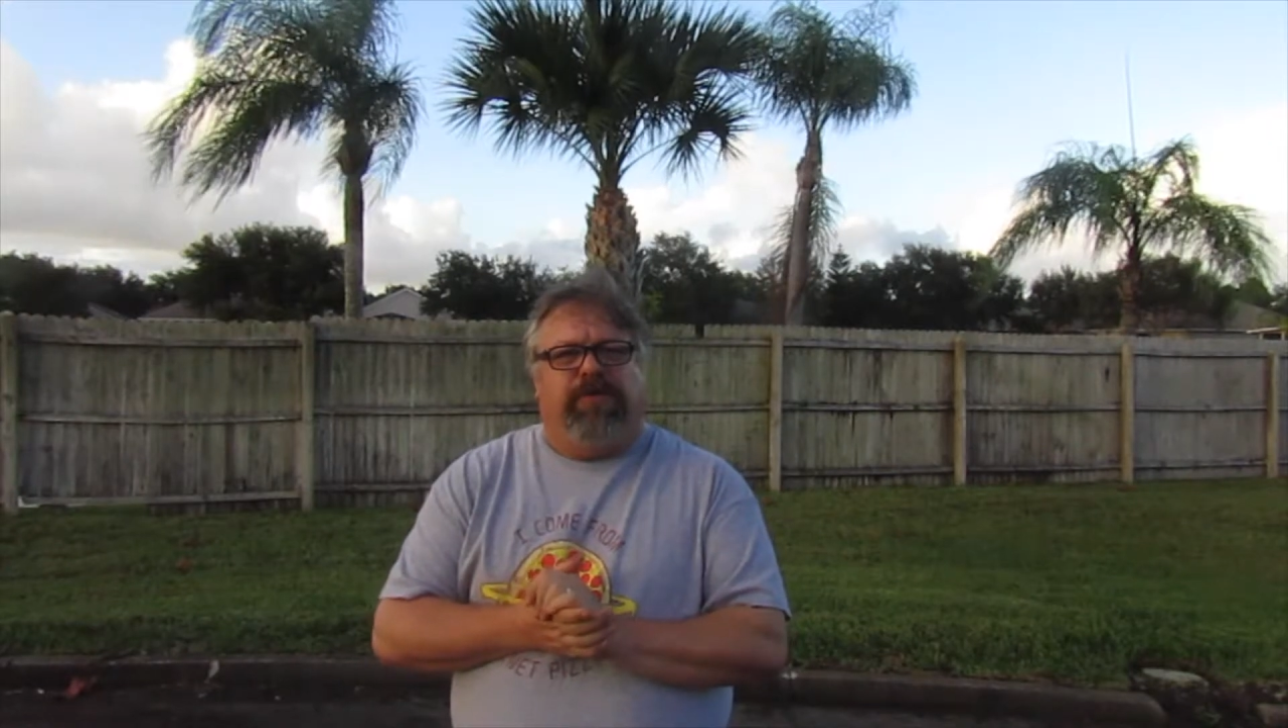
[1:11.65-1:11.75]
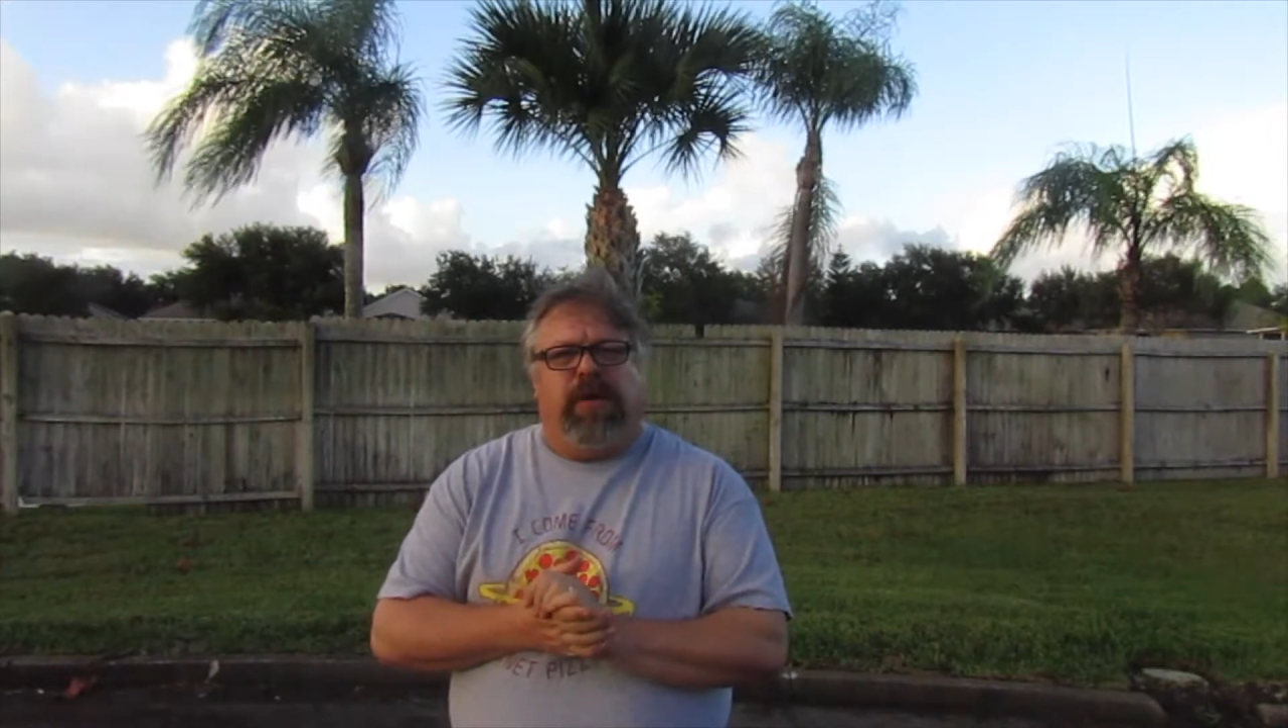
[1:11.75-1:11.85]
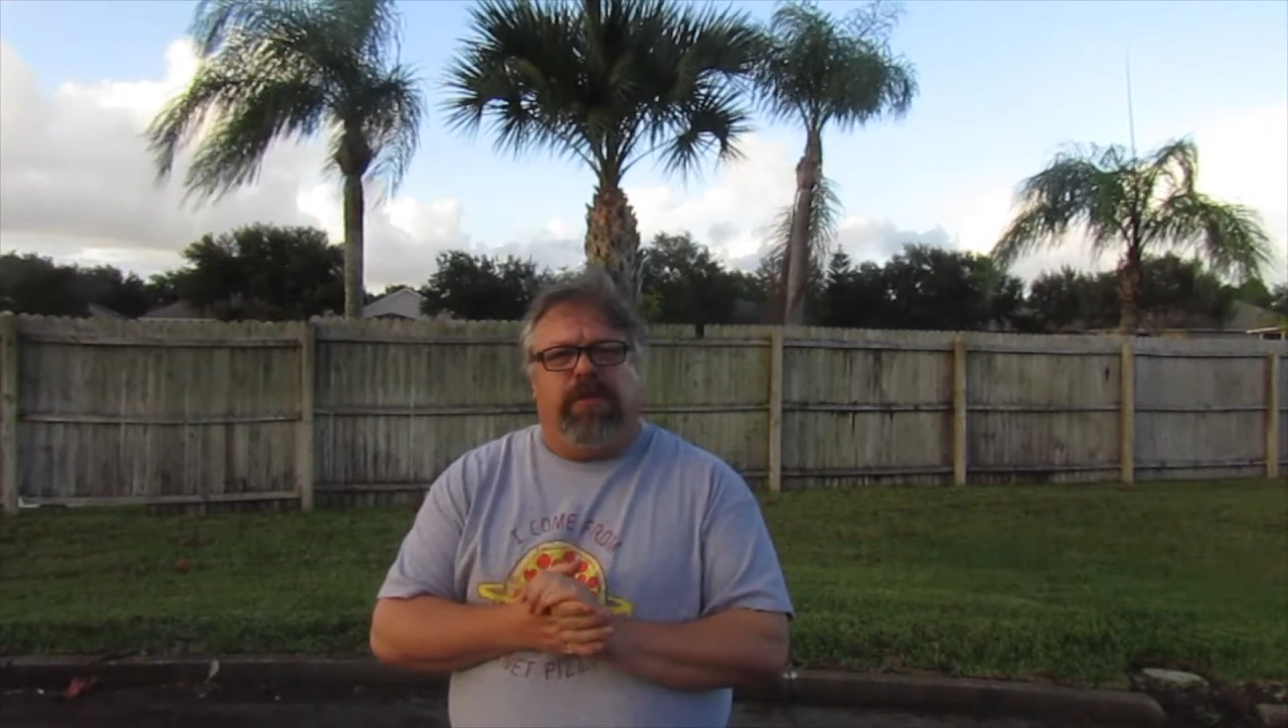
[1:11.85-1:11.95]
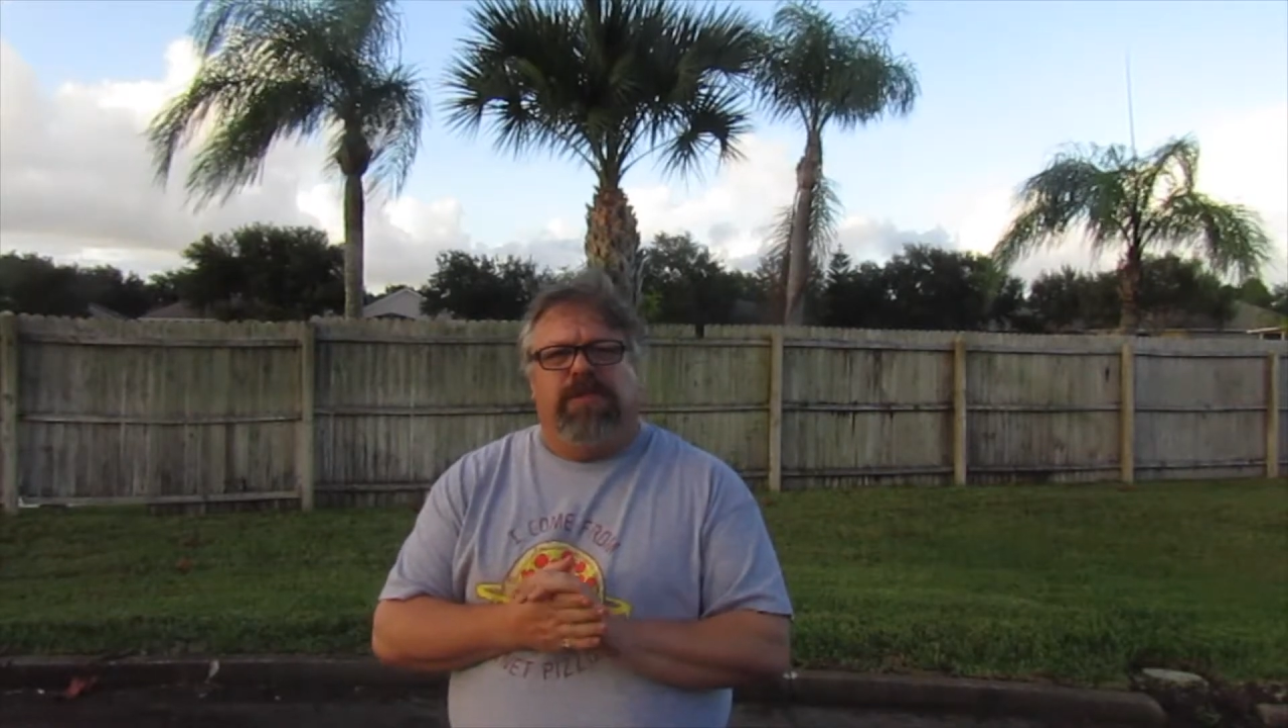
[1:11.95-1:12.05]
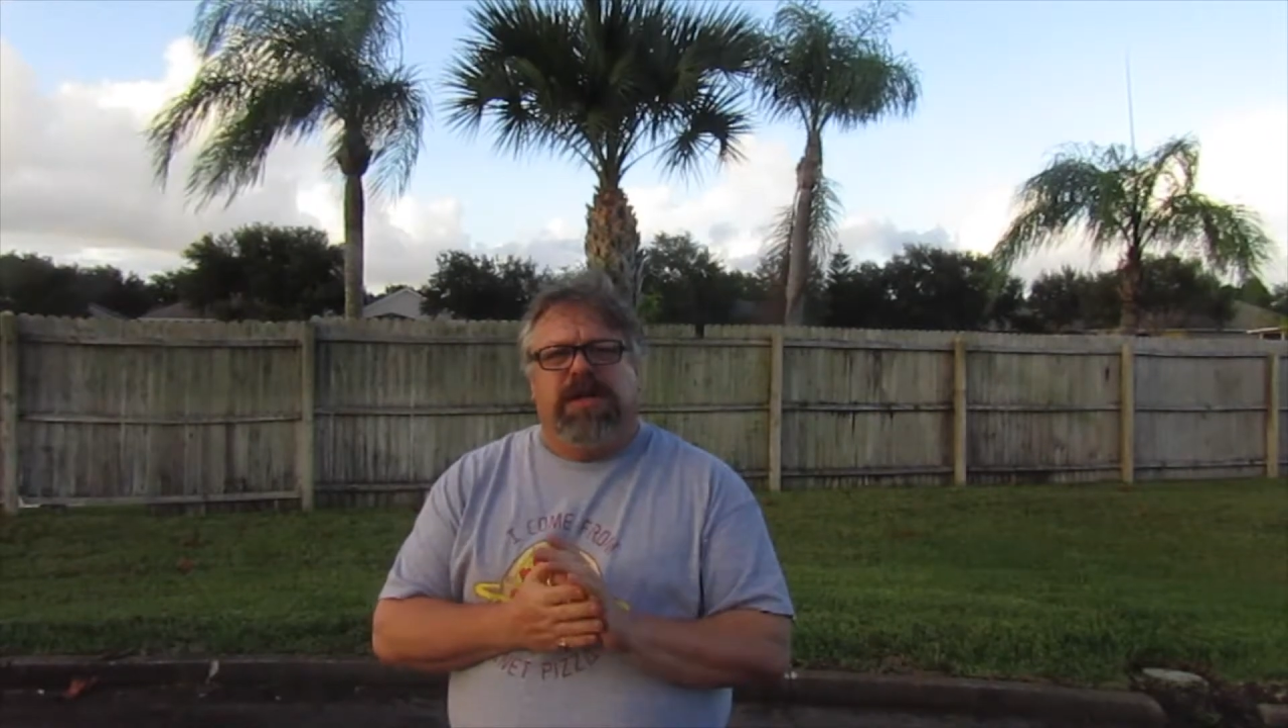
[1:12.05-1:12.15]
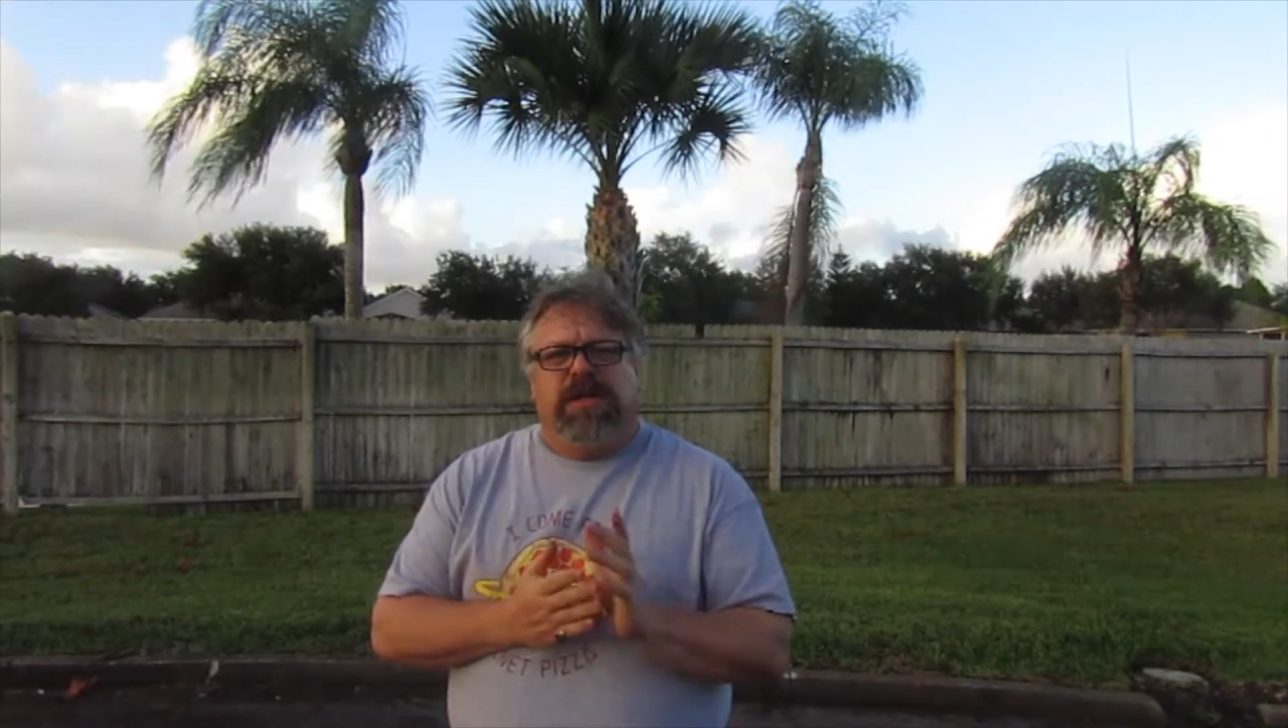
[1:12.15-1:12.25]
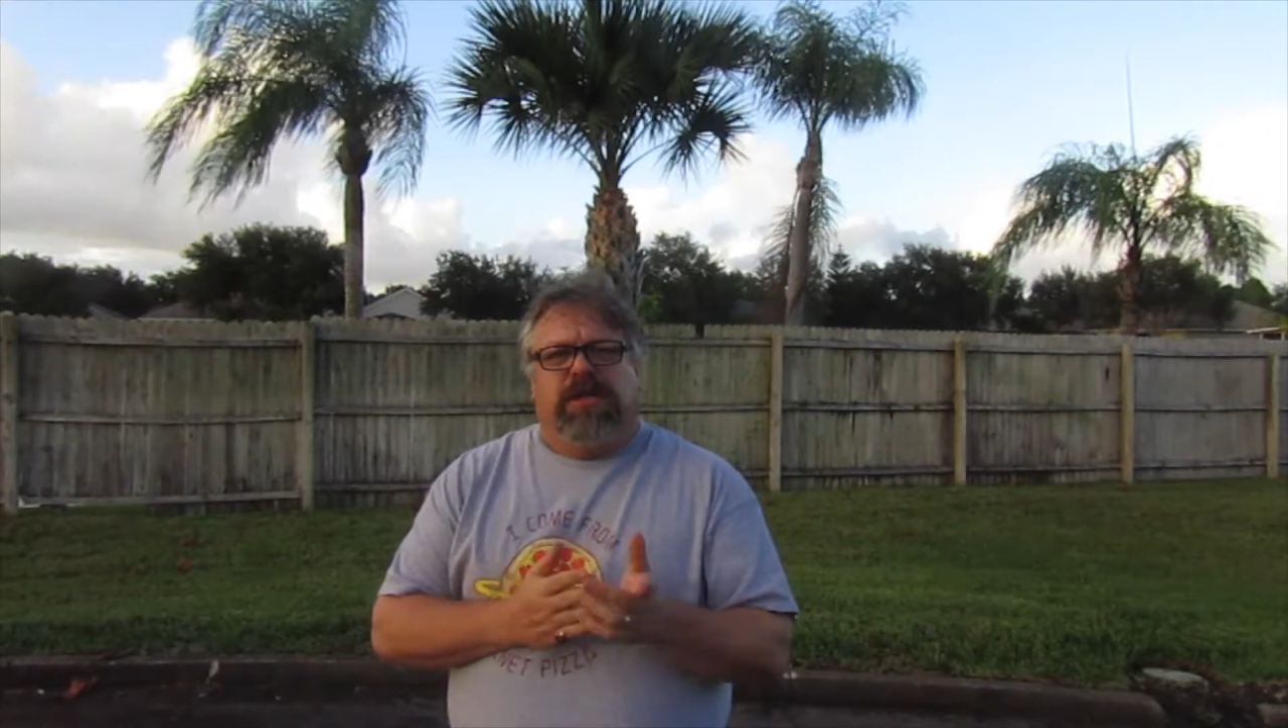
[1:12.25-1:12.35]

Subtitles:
from